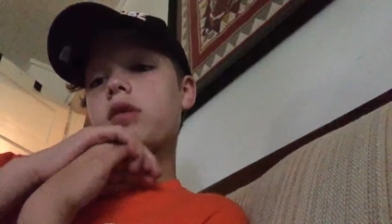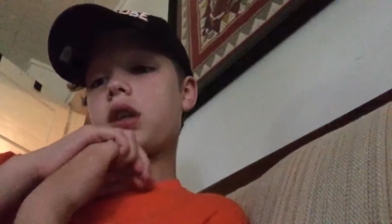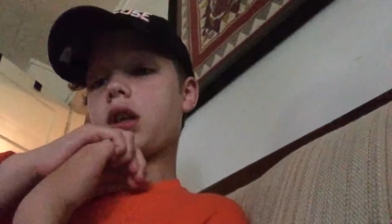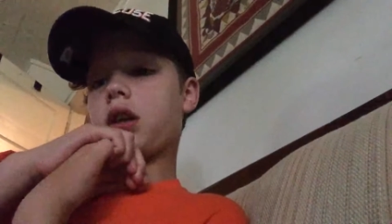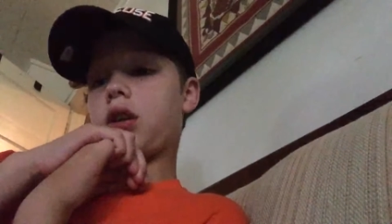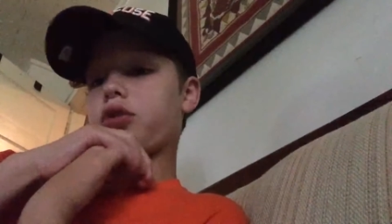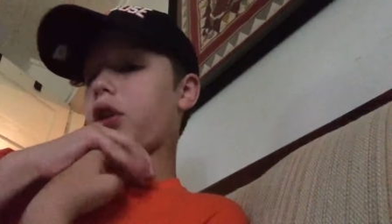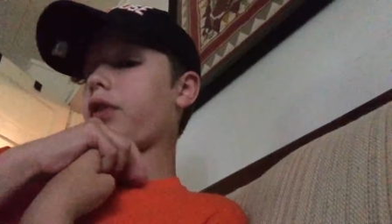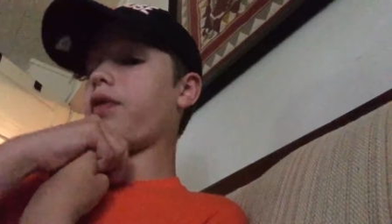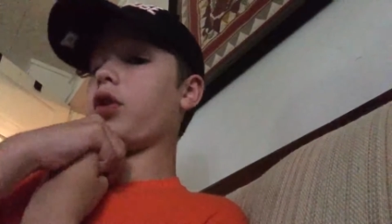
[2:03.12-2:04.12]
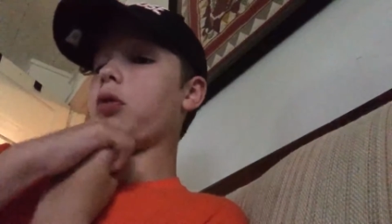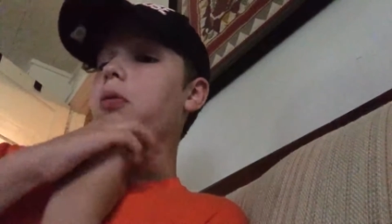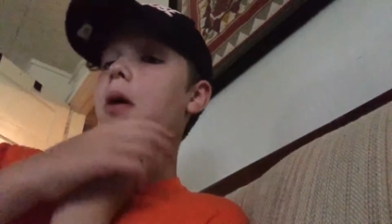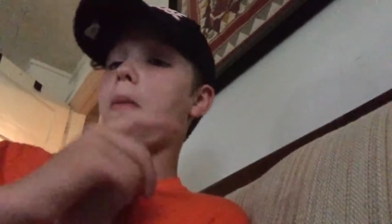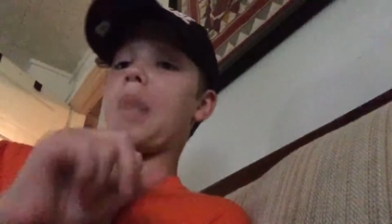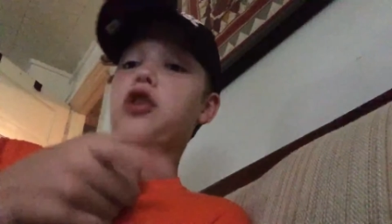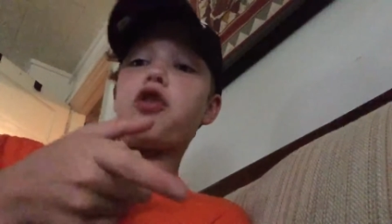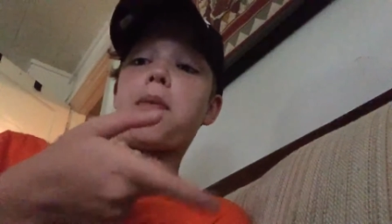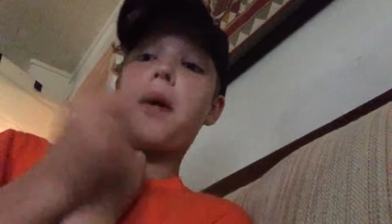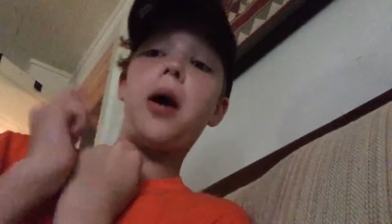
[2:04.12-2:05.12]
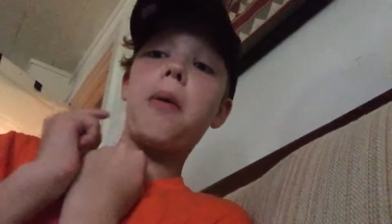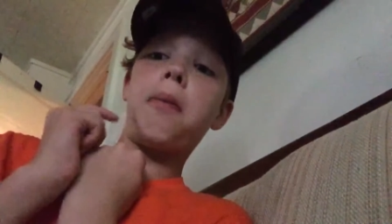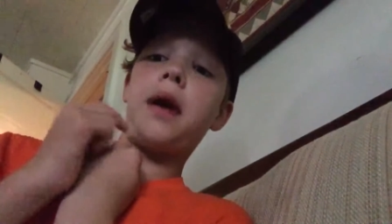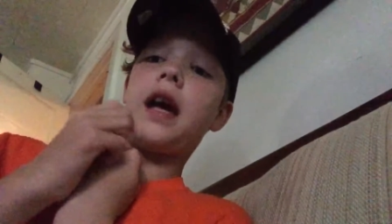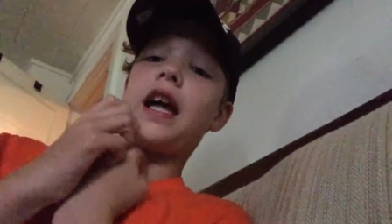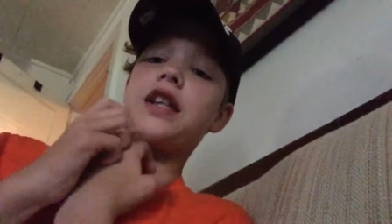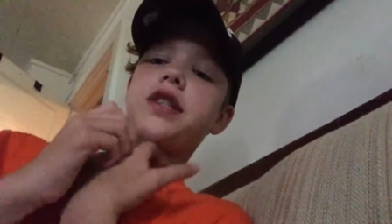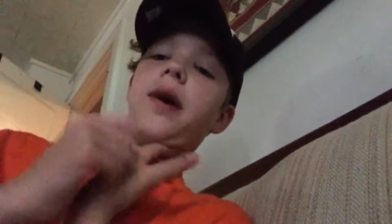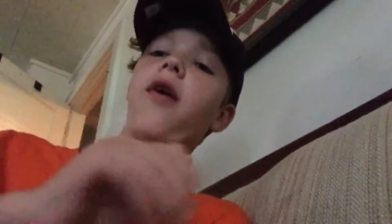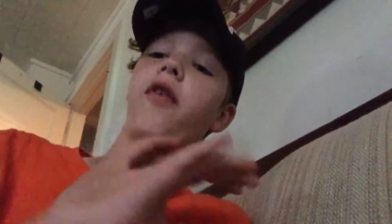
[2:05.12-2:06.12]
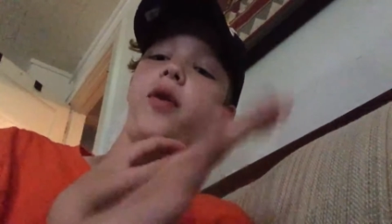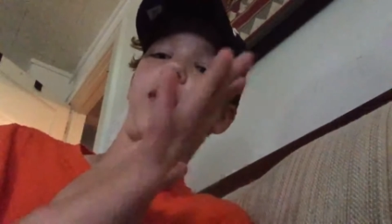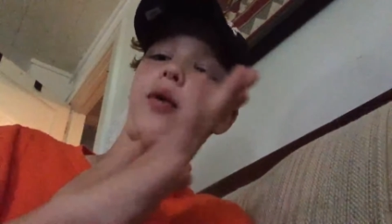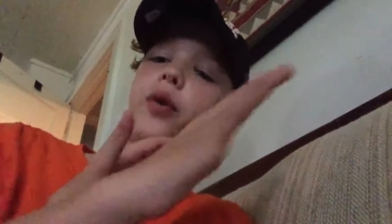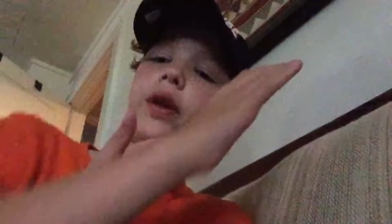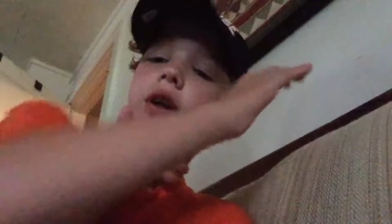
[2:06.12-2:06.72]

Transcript: yeah, I'll try to film my trip up, and some of it while we're